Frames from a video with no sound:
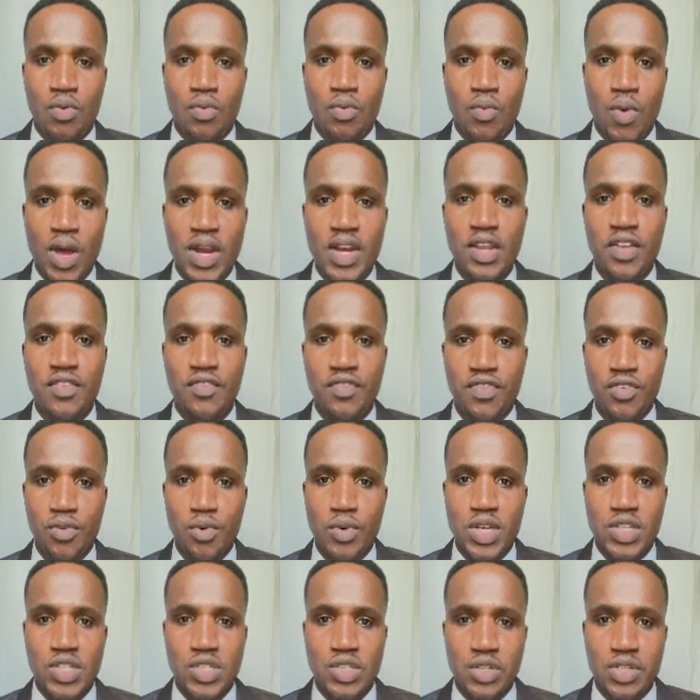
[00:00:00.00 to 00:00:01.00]
What
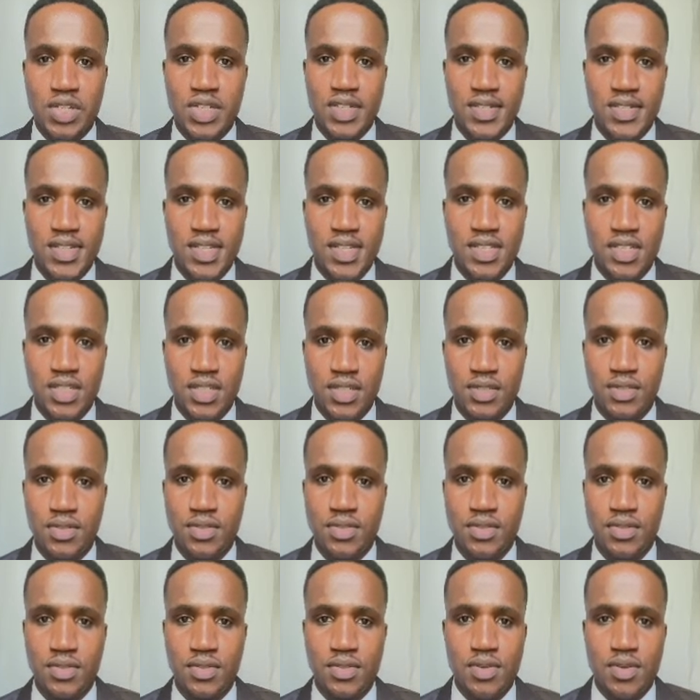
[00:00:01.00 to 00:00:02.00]
influences your decision
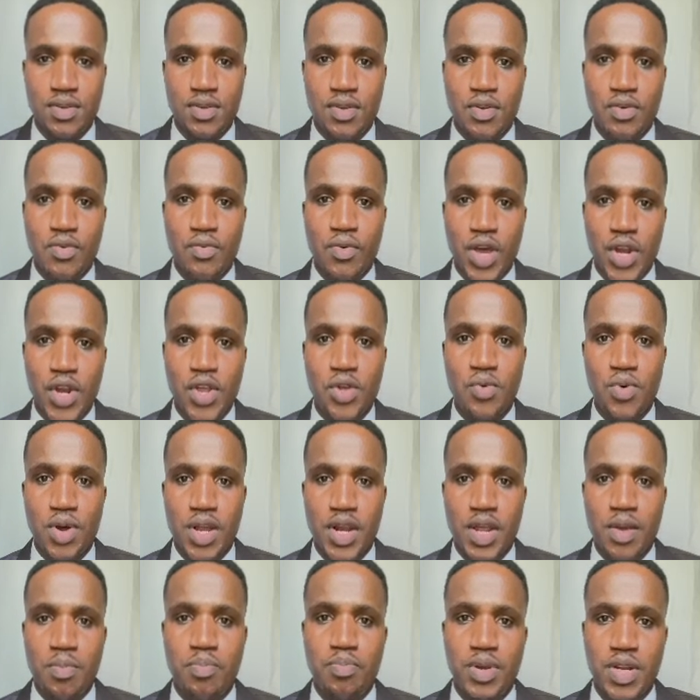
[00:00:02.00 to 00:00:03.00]
when you
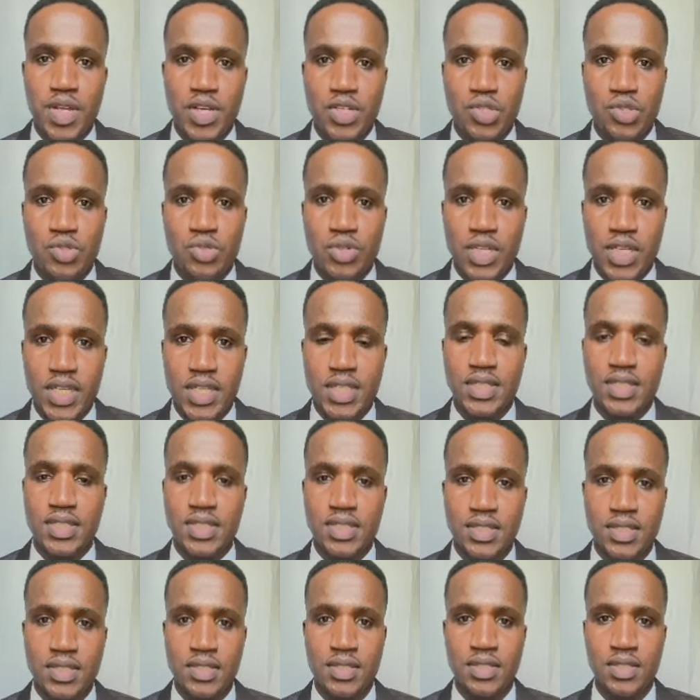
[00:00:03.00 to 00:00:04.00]
want a place to
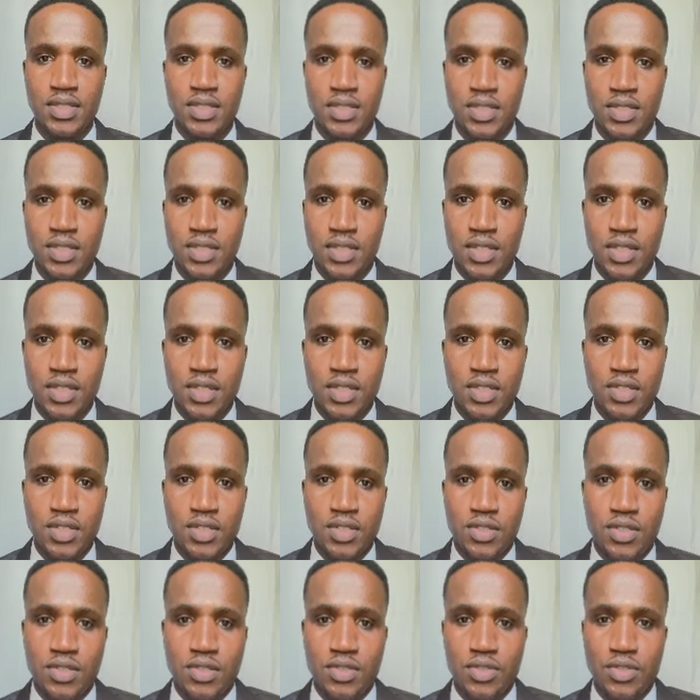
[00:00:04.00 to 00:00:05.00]
eat?
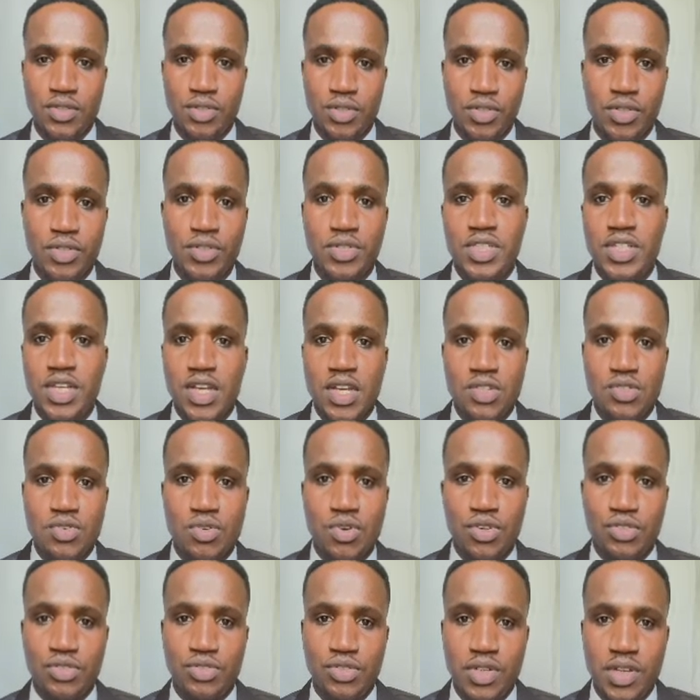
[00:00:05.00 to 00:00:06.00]
Do you just
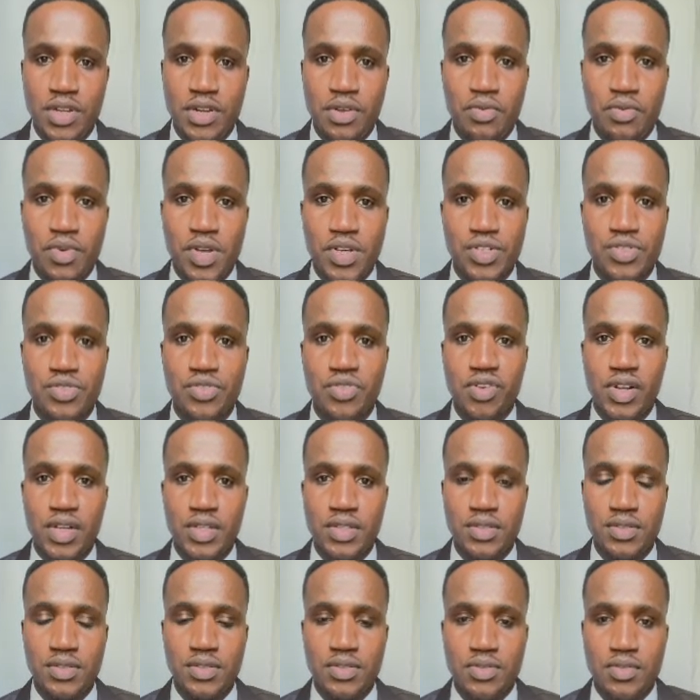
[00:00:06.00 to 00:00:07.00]
go to any
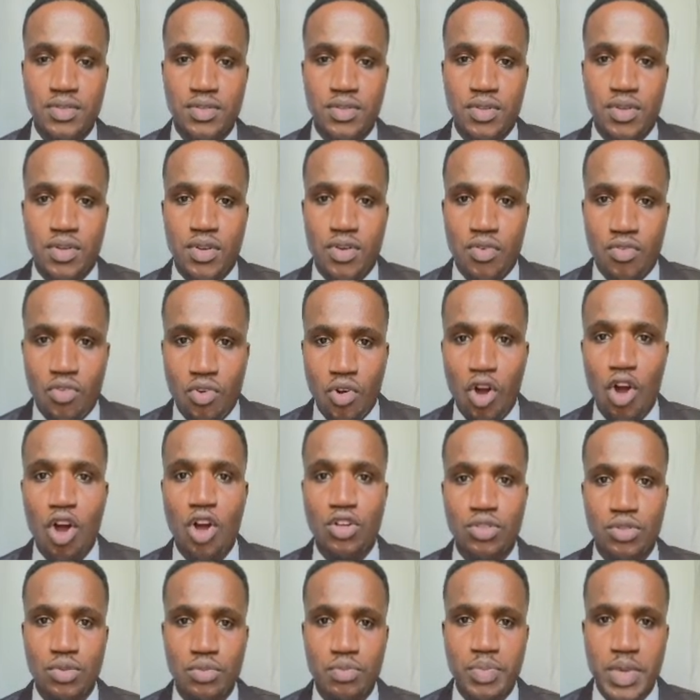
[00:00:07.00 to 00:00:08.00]
restaurant,
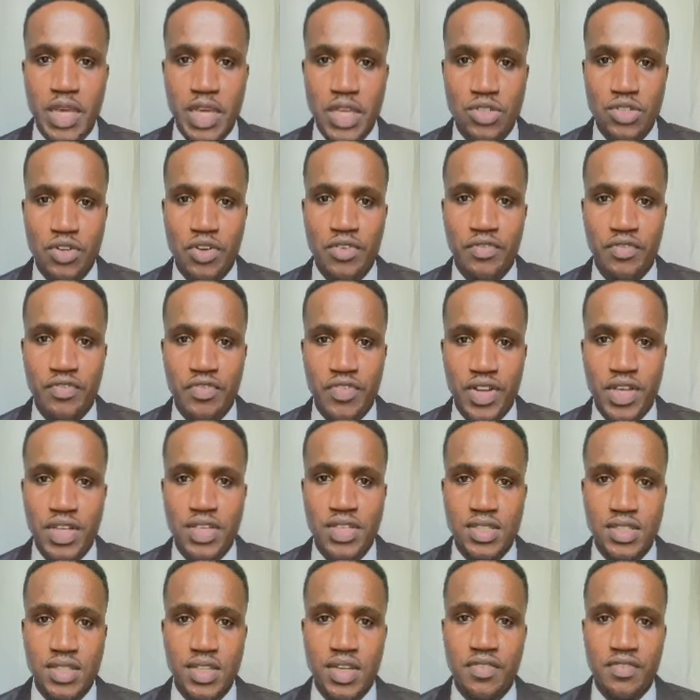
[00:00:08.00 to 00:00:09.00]
or you base on
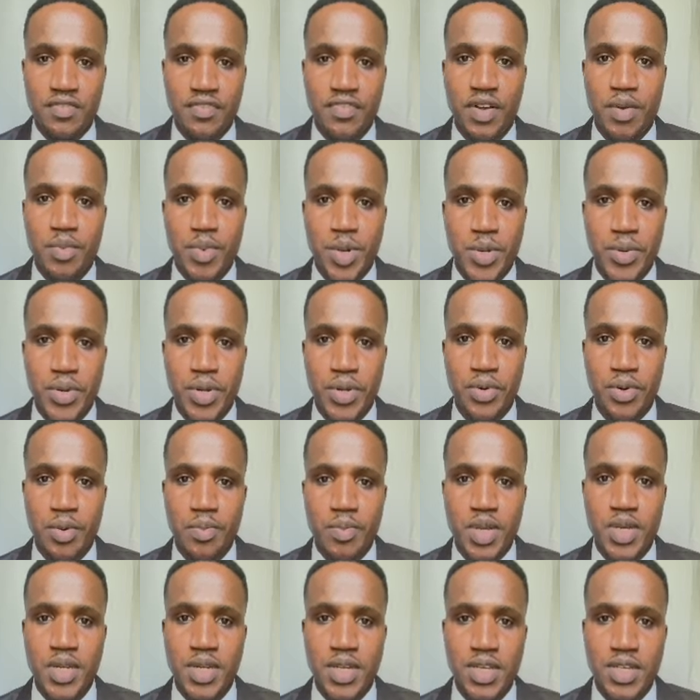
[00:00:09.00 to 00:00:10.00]
friends and family
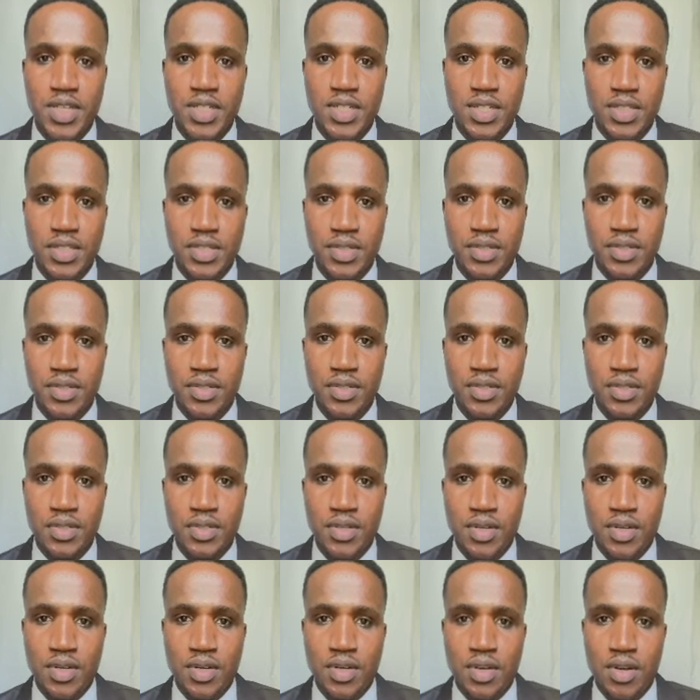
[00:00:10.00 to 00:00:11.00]
recommendation,
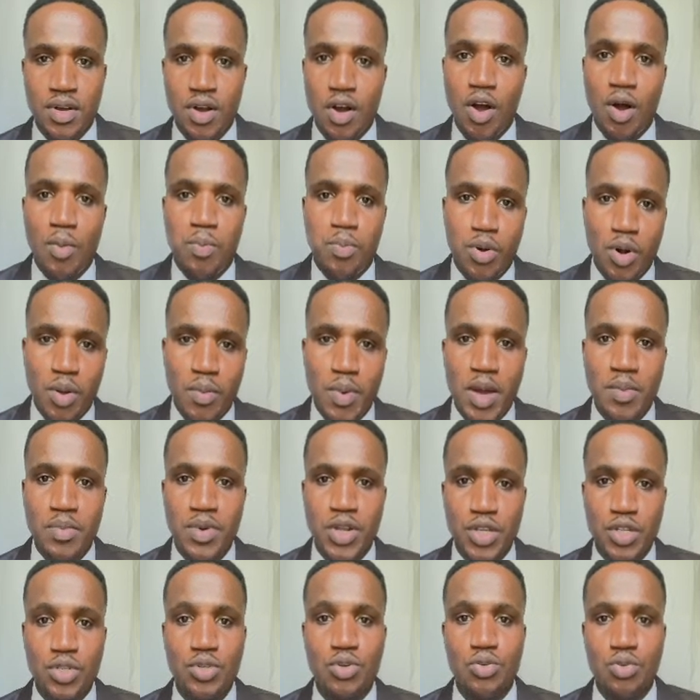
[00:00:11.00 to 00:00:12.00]
or
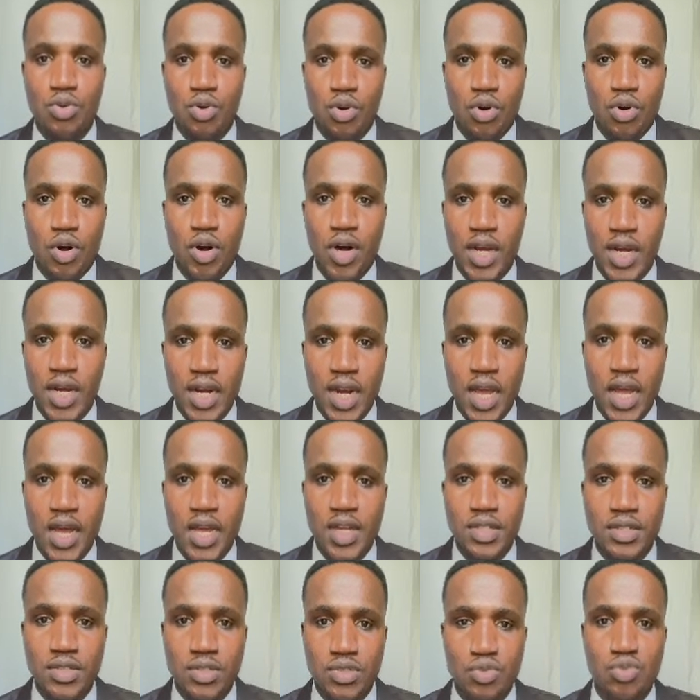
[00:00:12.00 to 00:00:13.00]
probably you go
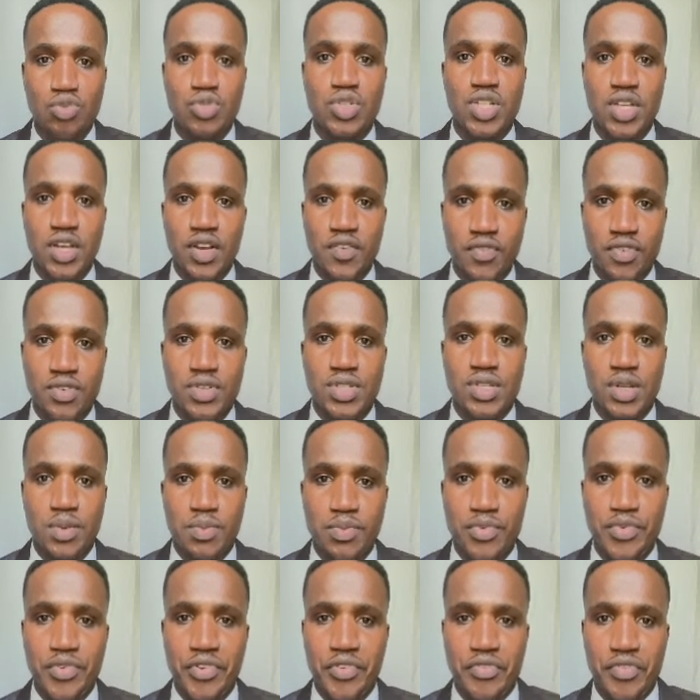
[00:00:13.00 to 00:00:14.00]
online to check for
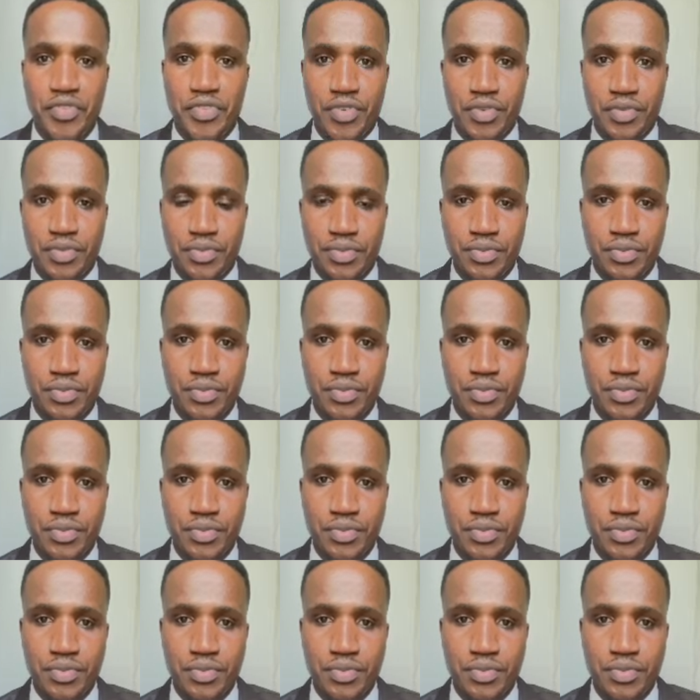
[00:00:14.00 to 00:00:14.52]
some review?